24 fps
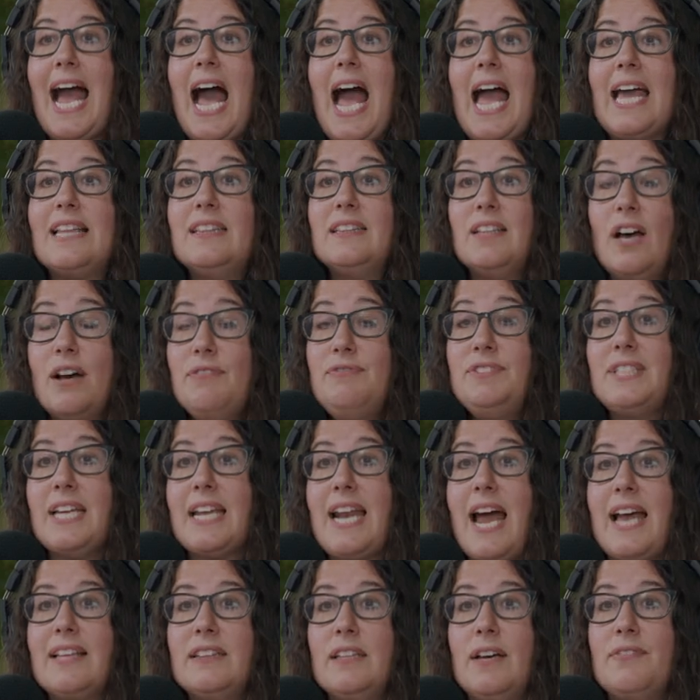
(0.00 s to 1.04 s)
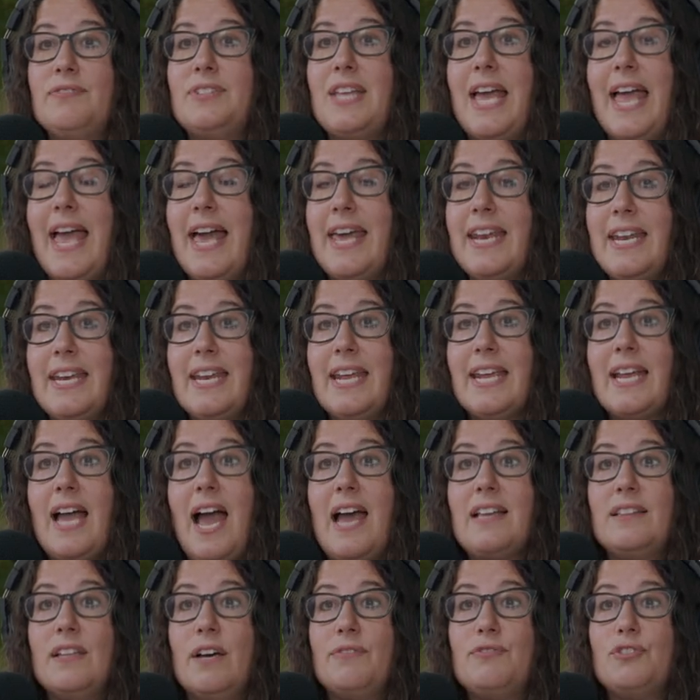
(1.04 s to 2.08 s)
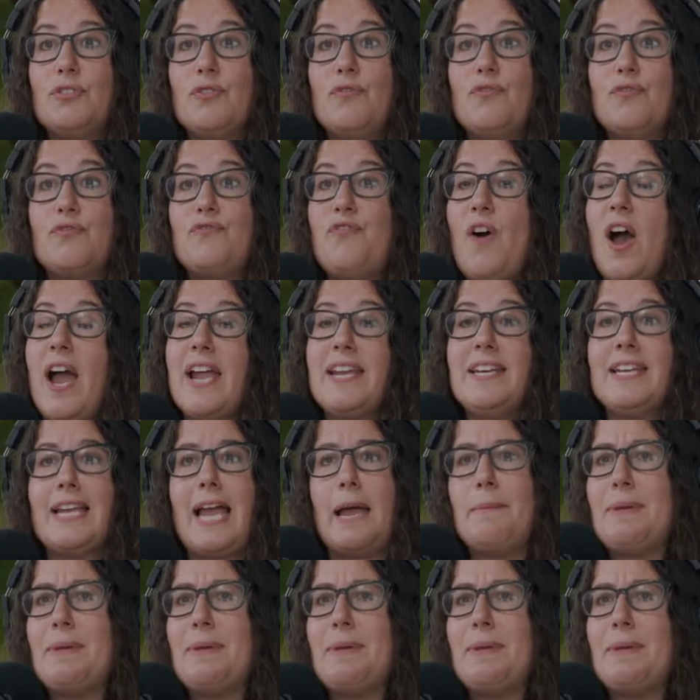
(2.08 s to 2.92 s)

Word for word: I loved it. I loved the editing. I loved finding.